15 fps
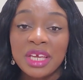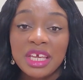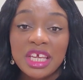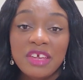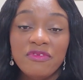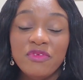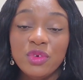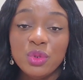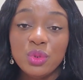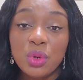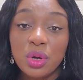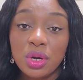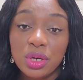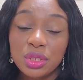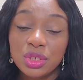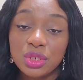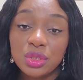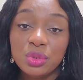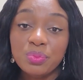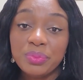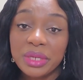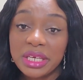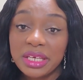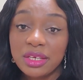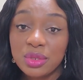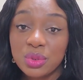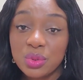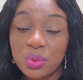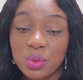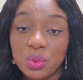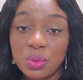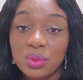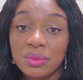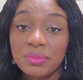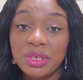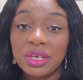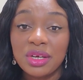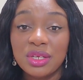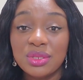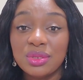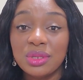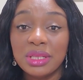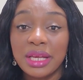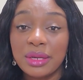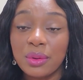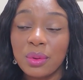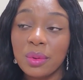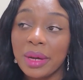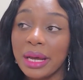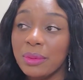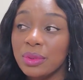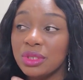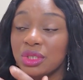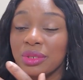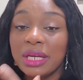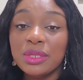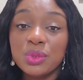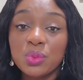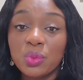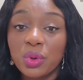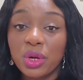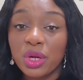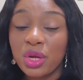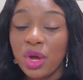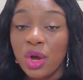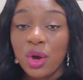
If you don't continue being in school because you're like, oh, I was trying to work,